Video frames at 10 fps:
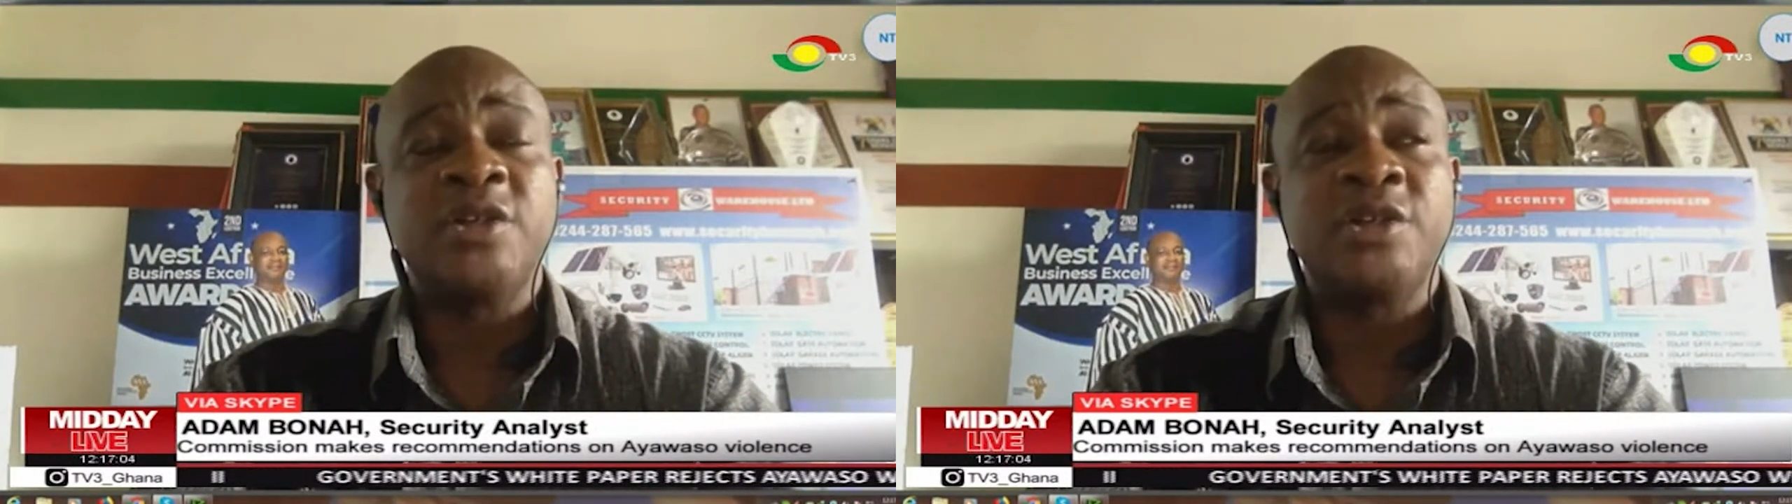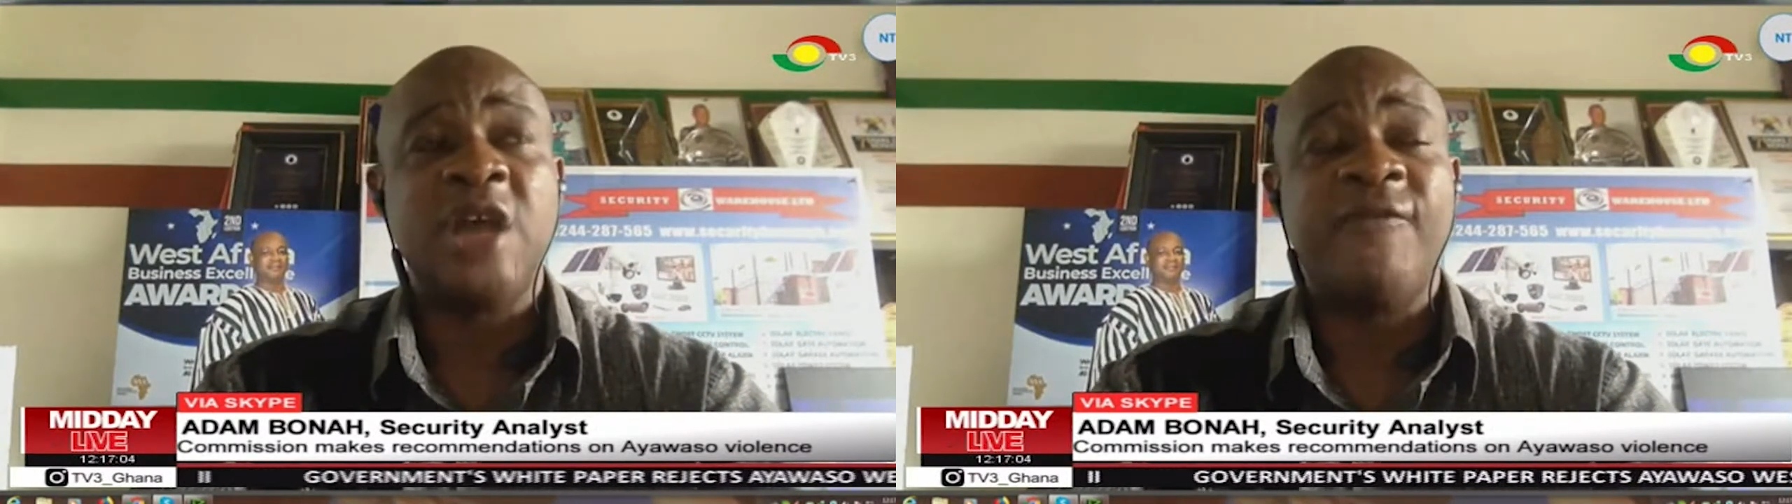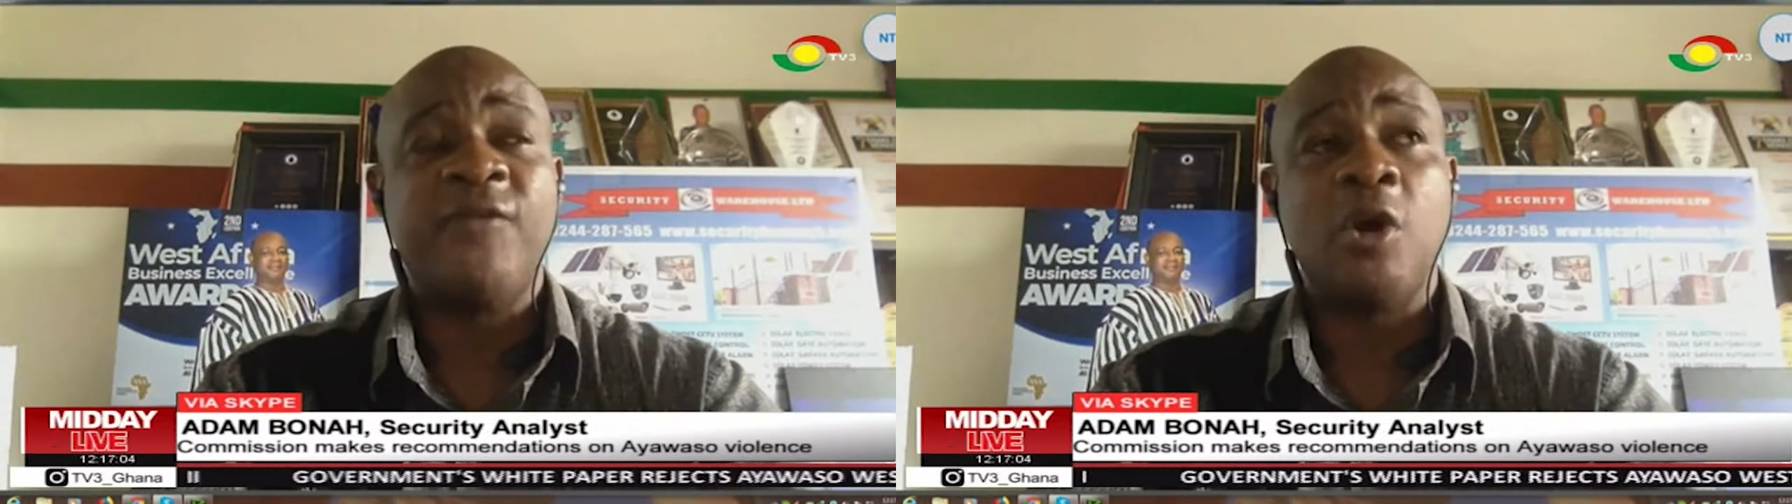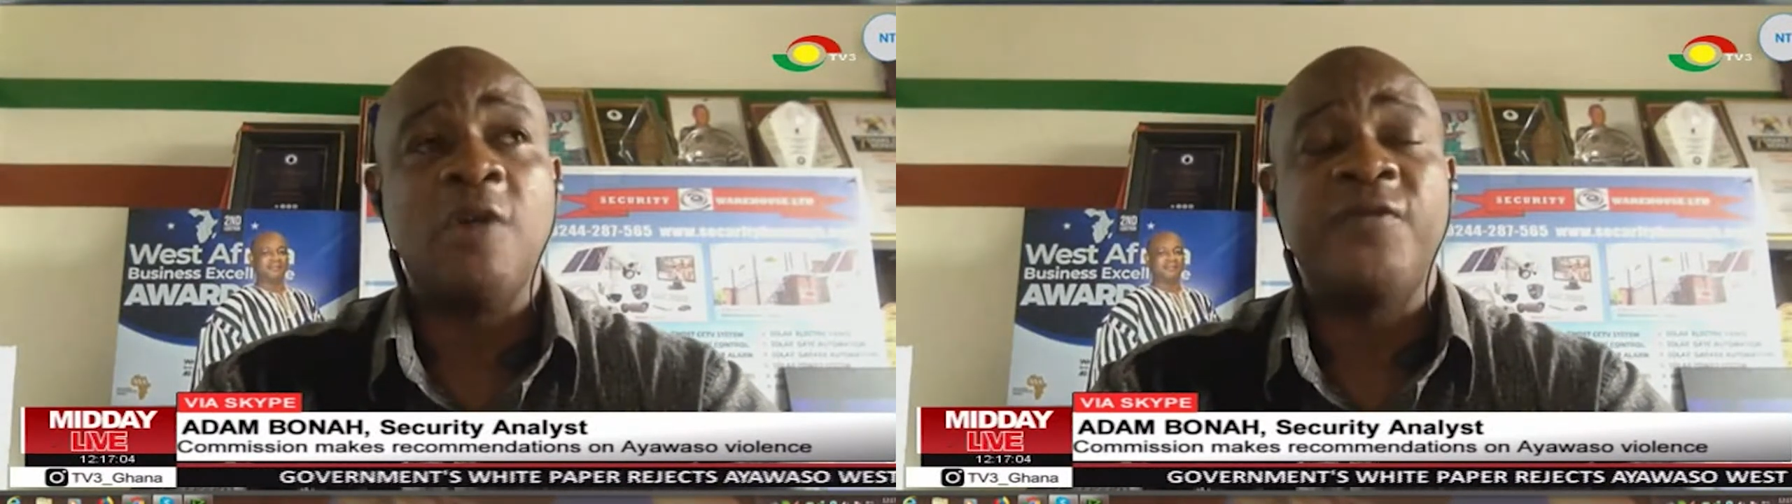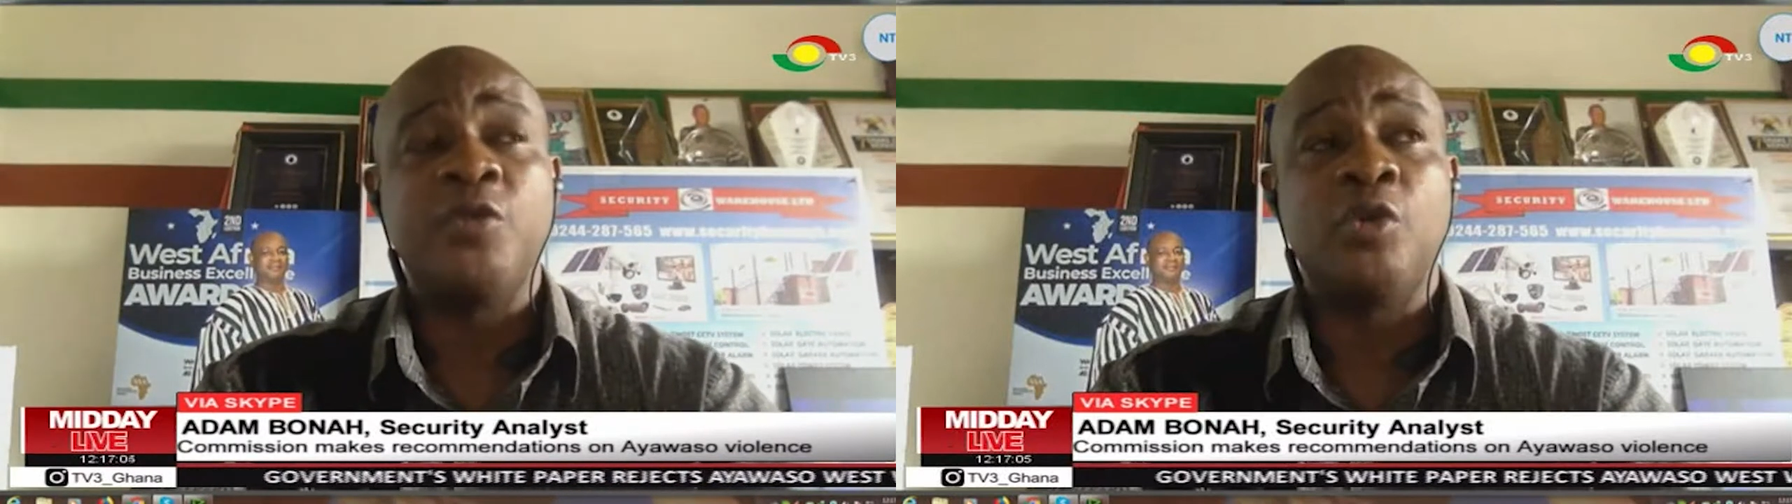and
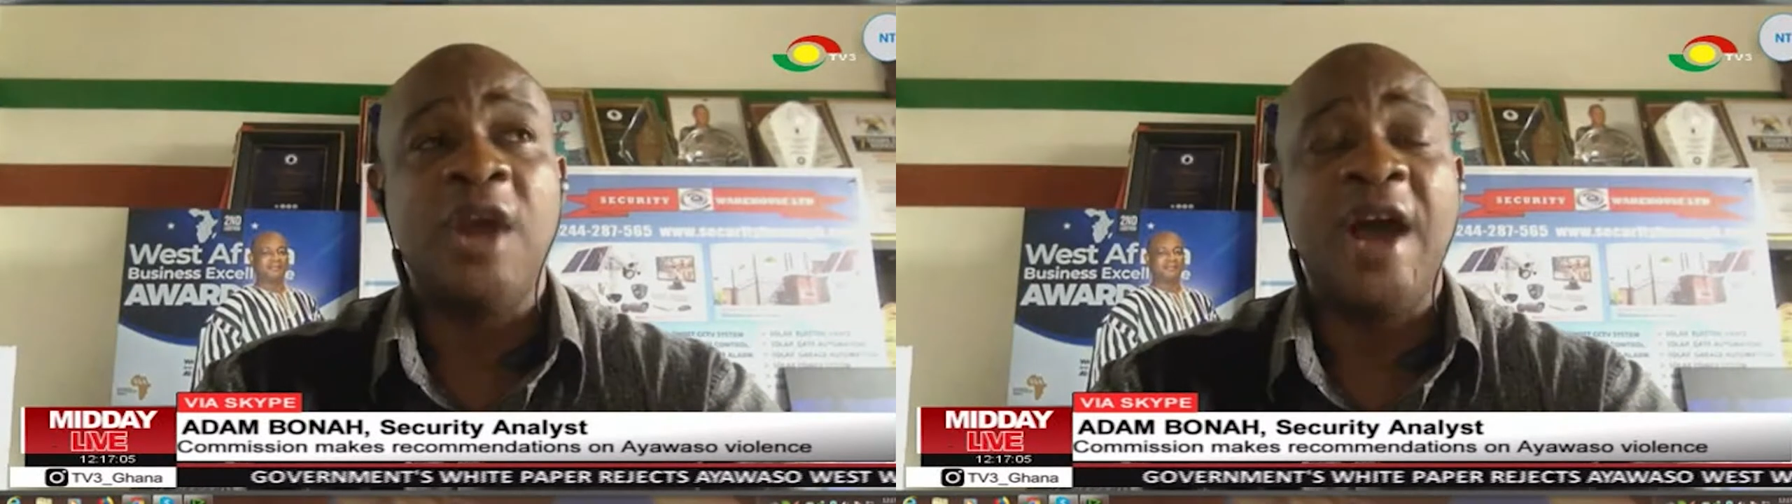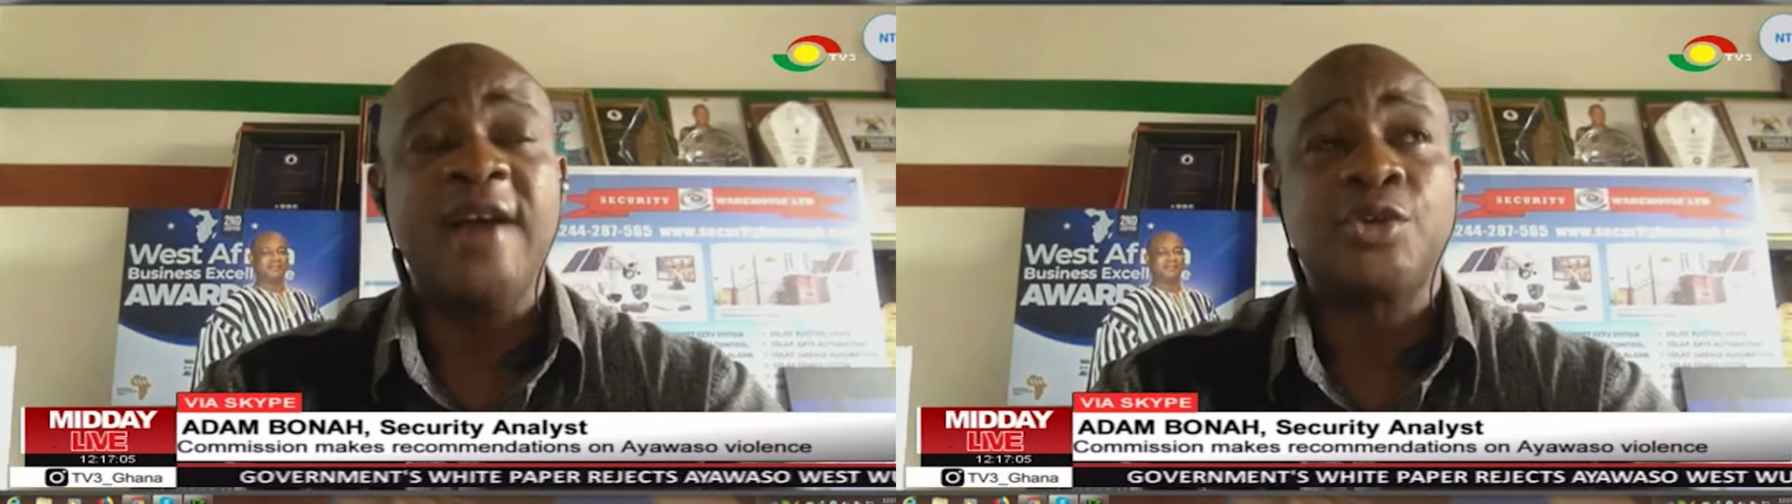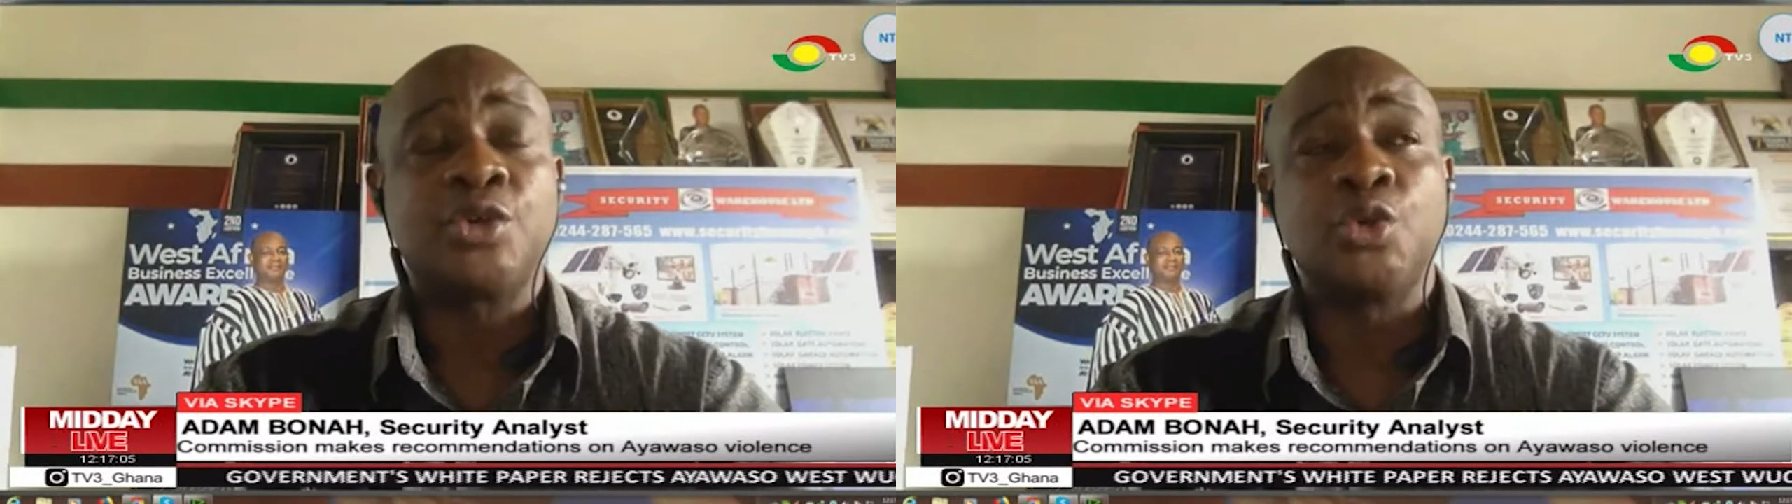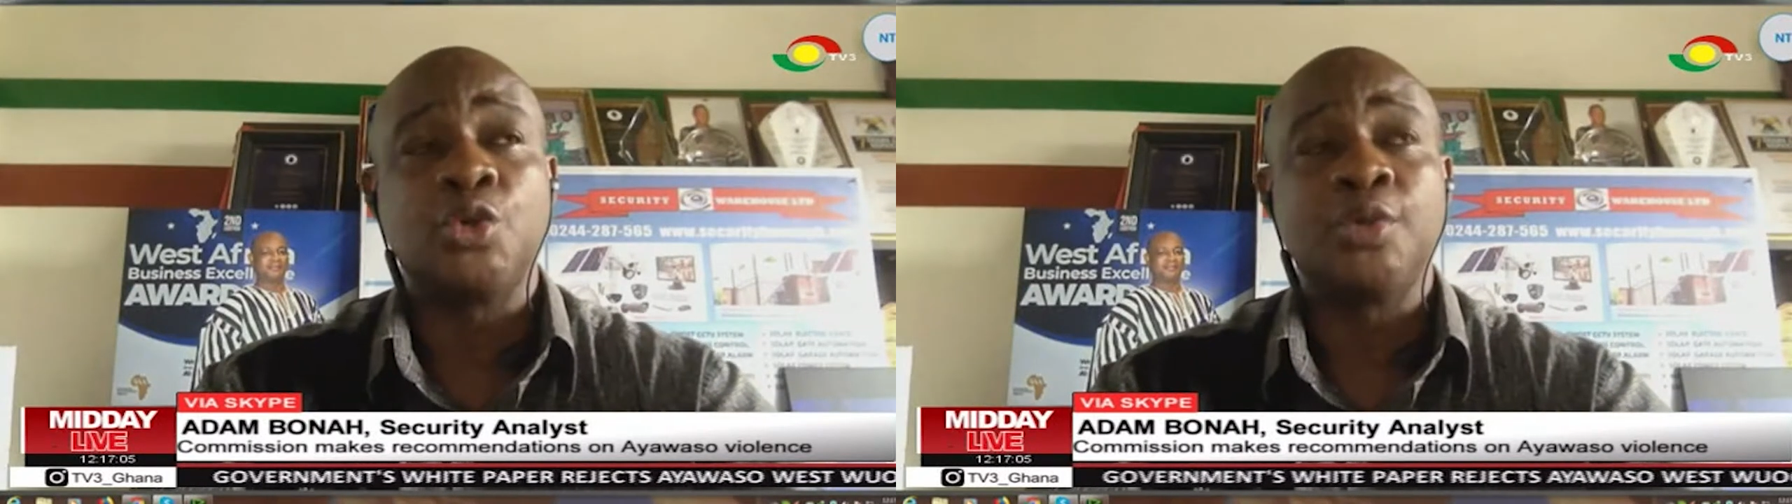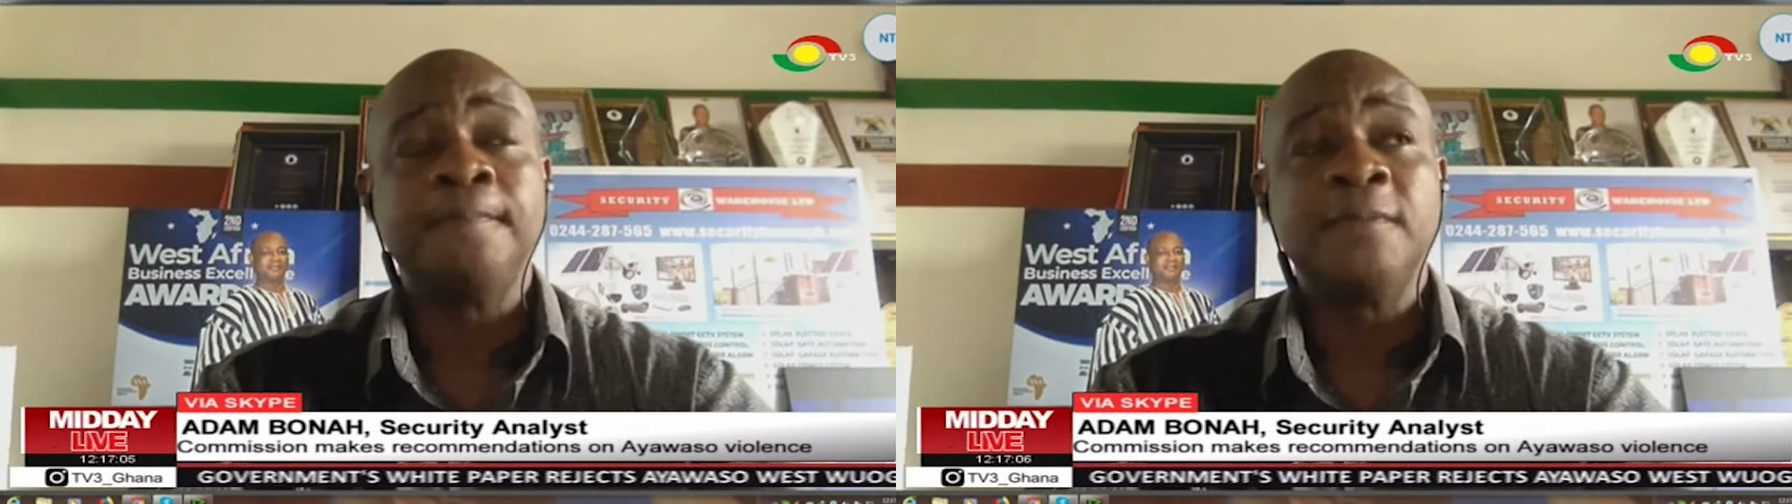therefore, if you lie to